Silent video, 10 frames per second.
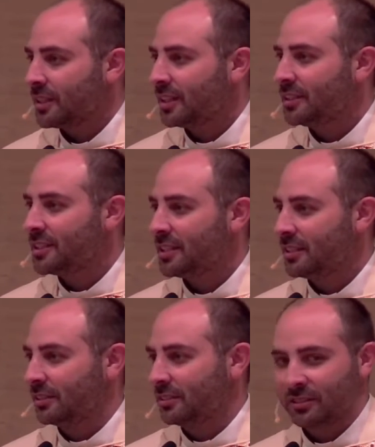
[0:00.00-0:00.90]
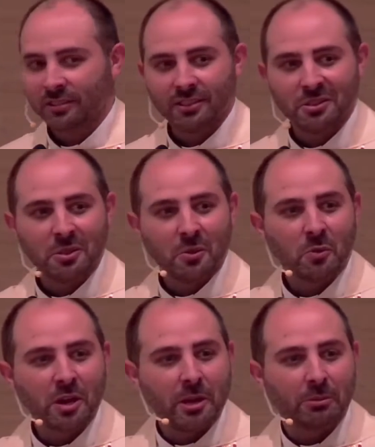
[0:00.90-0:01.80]
until
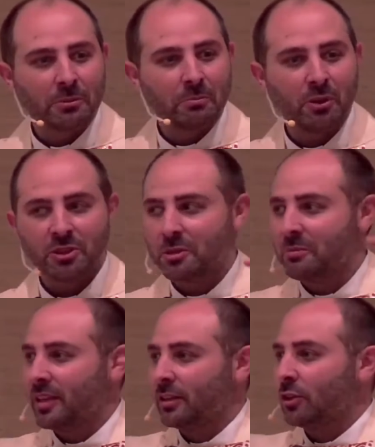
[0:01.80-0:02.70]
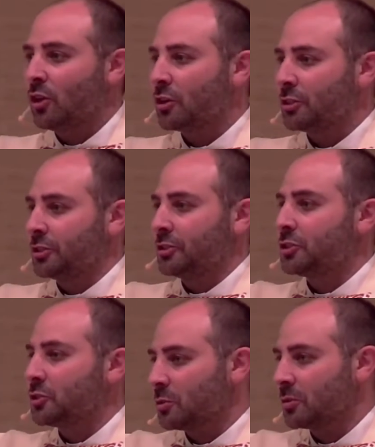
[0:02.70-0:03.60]
we're able to put them in a larger
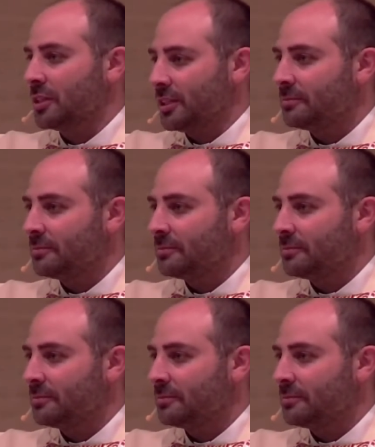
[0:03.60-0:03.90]
story,